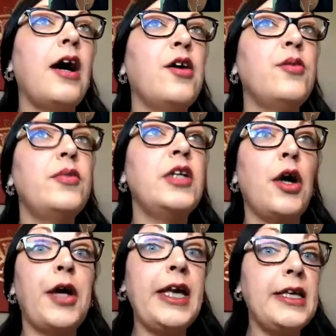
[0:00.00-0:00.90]
you know,
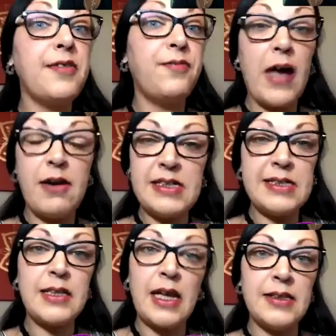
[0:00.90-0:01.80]
he's a very
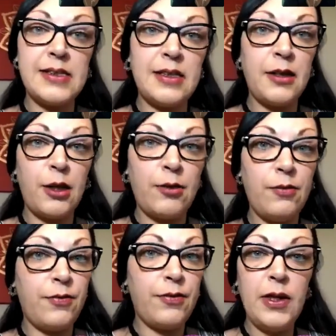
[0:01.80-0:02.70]
sensitive
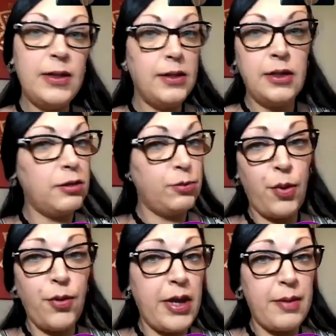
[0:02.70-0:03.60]
little
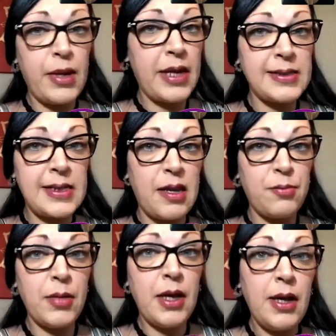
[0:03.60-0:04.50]
boy, bless
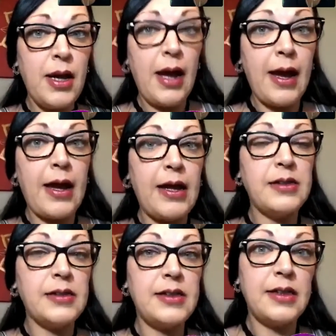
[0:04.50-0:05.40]
him. And,
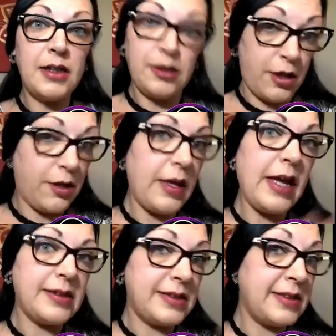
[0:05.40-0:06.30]
you know,
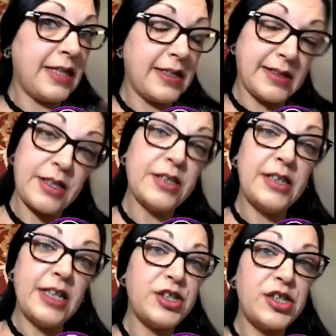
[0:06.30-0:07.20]
it's this
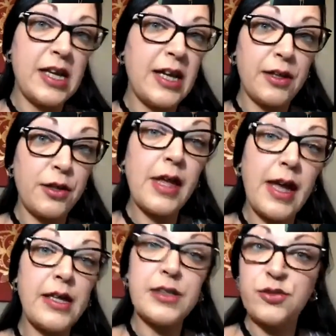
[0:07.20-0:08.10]
conditioning that
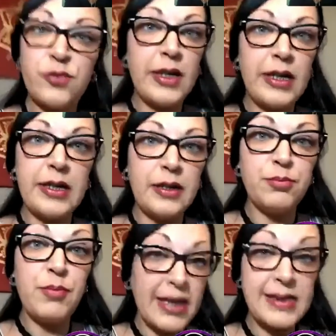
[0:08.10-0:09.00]
is really
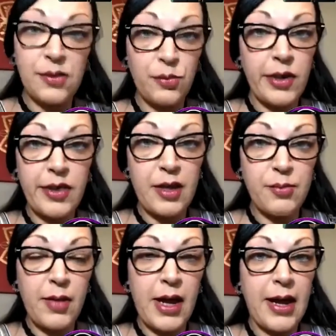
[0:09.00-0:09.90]
messing with him.
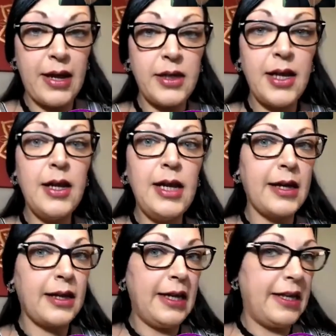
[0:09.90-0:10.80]
And
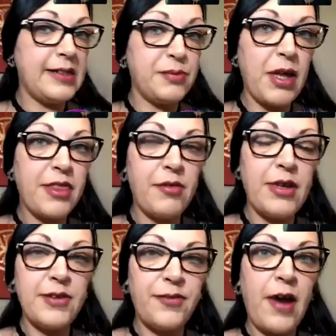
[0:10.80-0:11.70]
luckily his mother
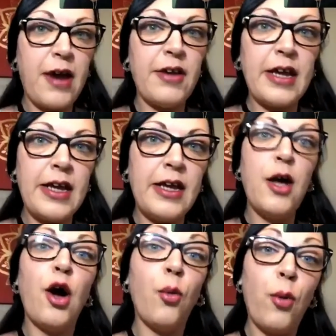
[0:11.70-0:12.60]
is very
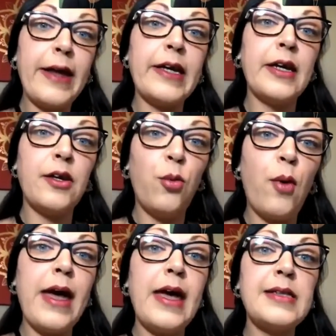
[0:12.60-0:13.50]
awake and
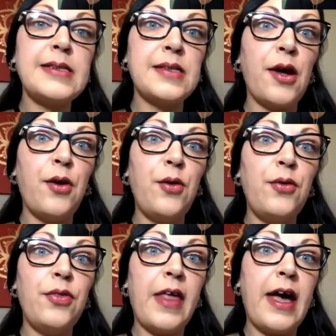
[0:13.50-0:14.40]
aware. So
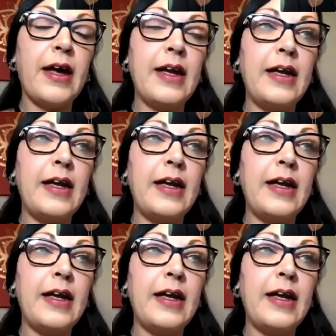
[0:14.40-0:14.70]
they